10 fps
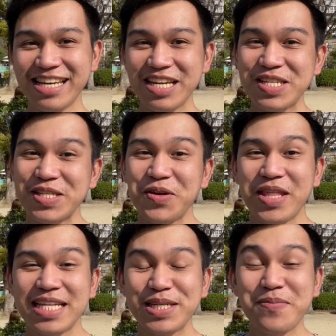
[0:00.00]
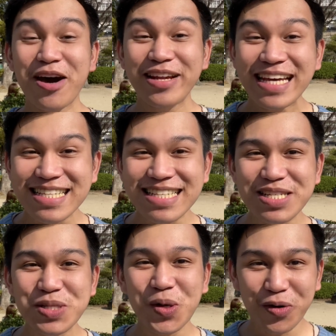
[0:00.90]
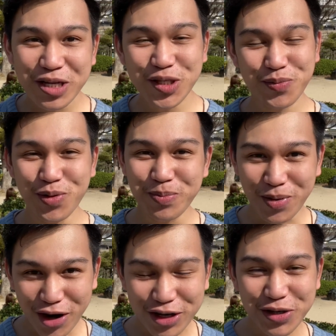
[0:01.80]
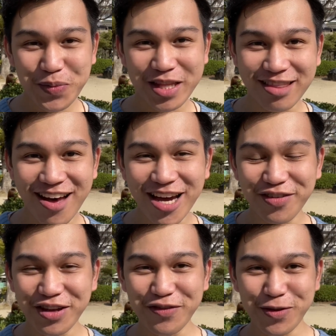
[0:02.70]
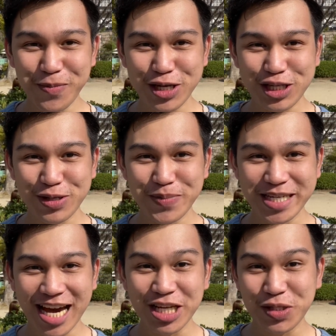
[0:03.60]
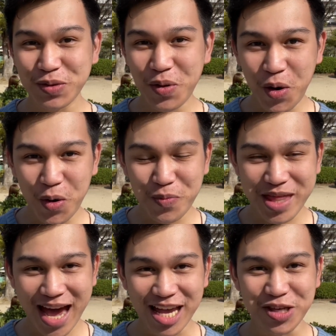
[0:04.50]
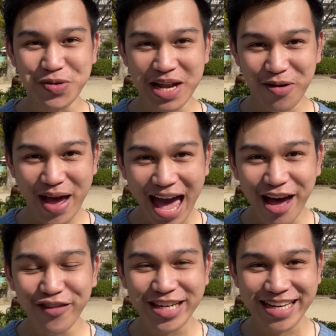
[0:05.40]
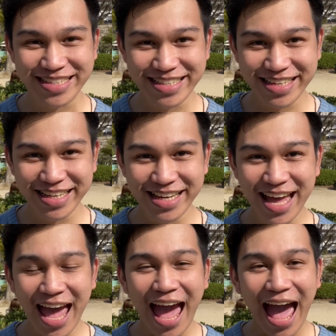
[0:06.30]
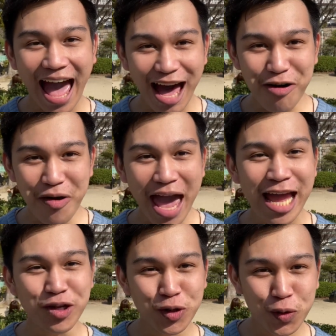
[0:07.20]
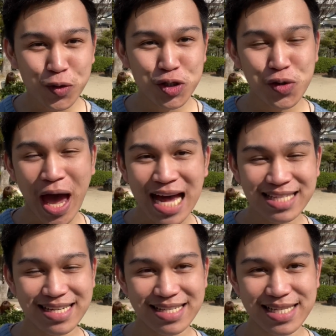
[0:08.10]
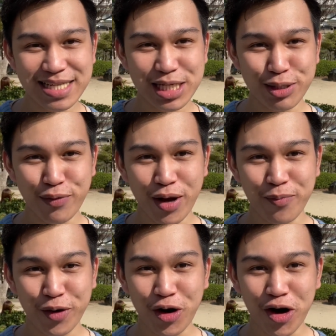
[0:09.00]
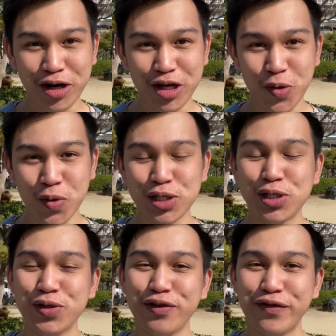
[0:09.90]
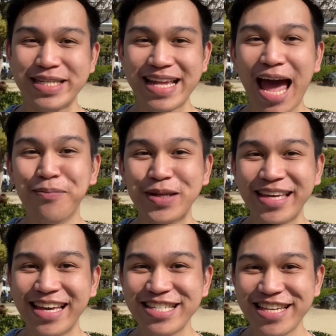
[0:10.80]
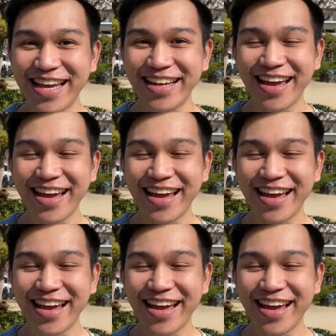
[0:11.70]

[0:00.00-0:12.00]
So that's about it. Sorry to bombard you with a lot of information, but I do hope that you now have an idea how and who to ask assistance from regarding your student visa application.